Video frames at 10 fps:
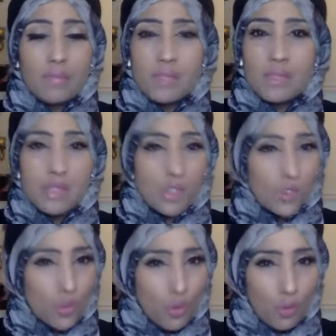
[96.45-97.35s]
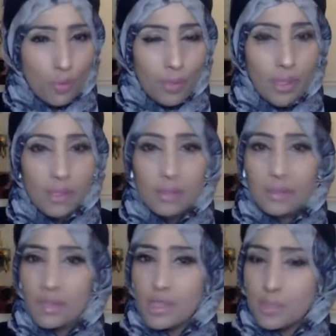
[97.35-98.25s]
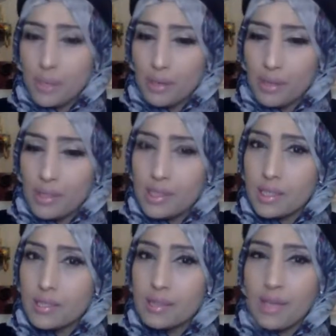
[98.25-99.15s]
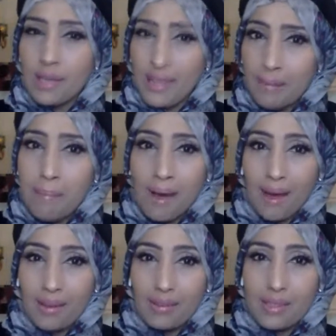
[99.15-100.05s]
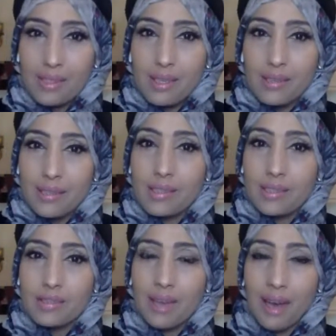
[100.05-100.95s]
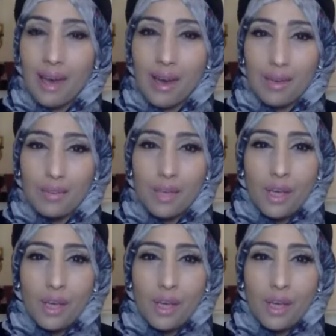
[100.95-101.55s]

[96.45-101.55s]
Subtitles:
such as trauma, the experiences, and the impacts that this can have